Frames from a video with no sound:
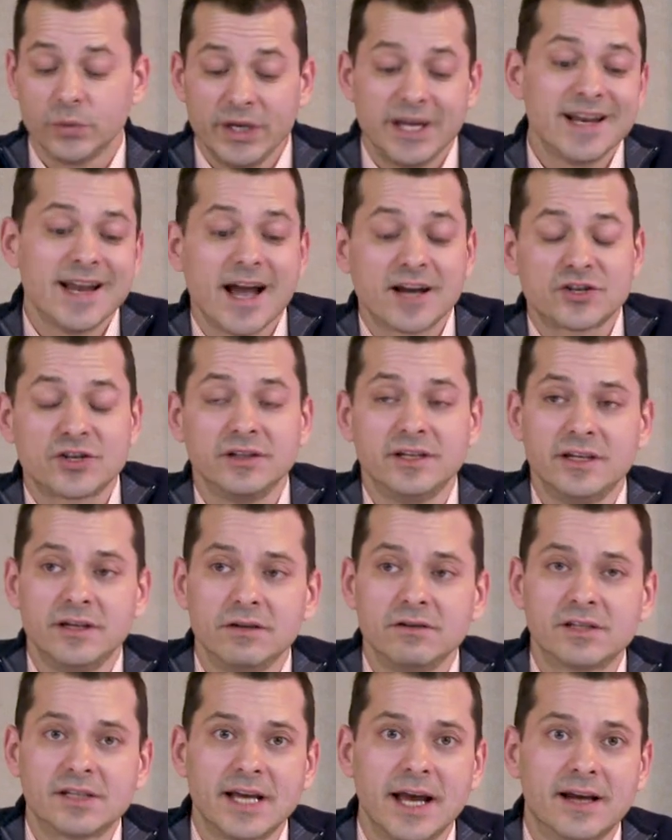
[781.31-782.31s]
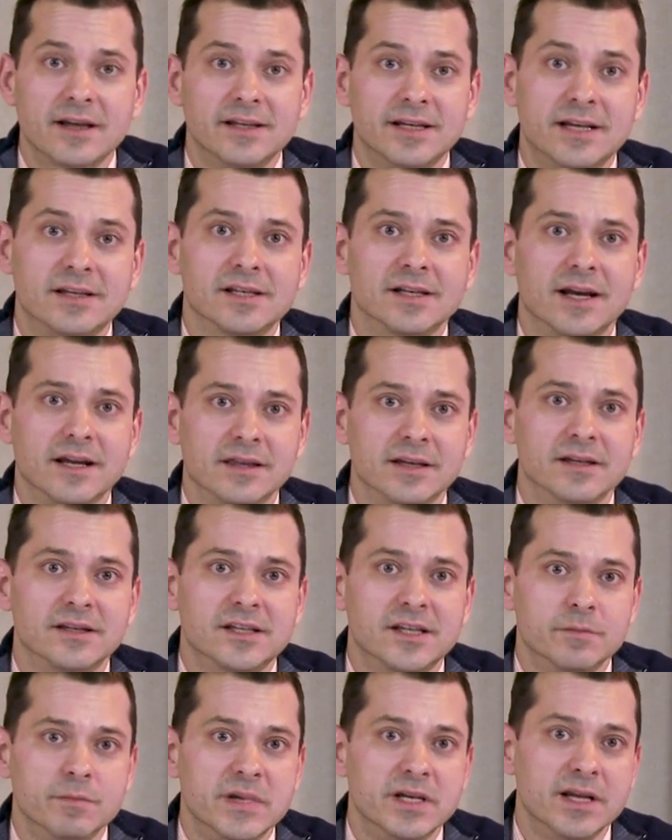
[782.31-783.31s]
we can actually use techniques like this
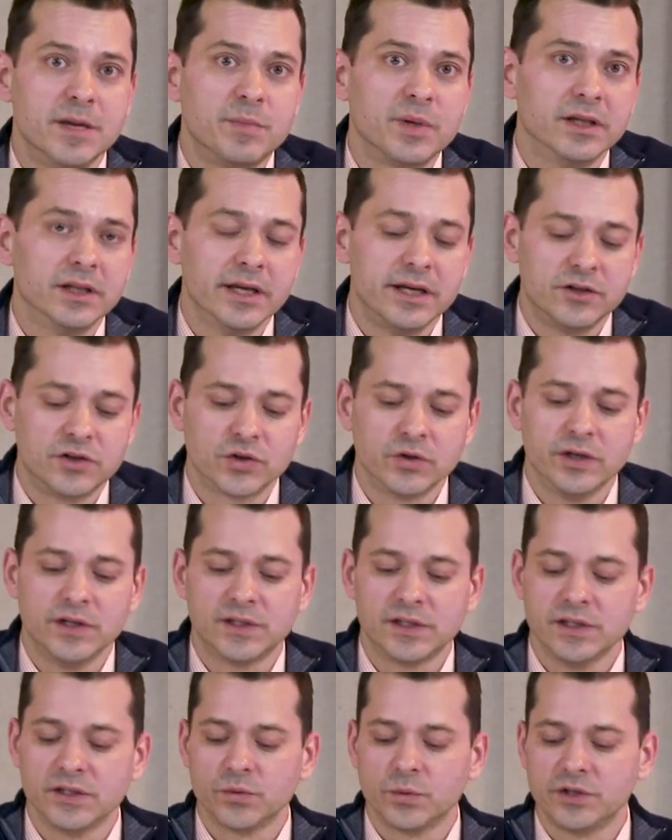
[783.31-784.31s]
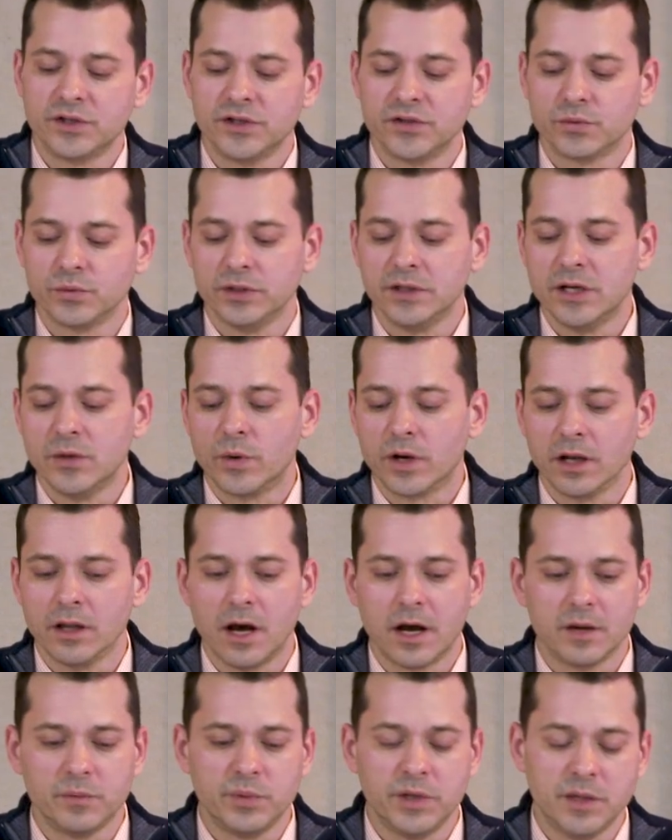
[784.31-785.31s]
to manipulate choices, which is really what a
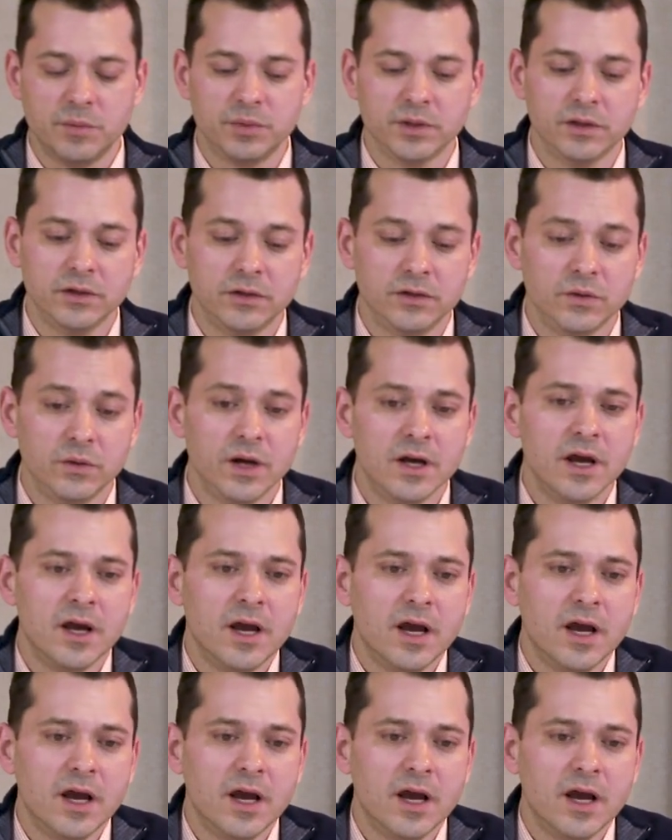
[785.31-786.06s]
lot of people who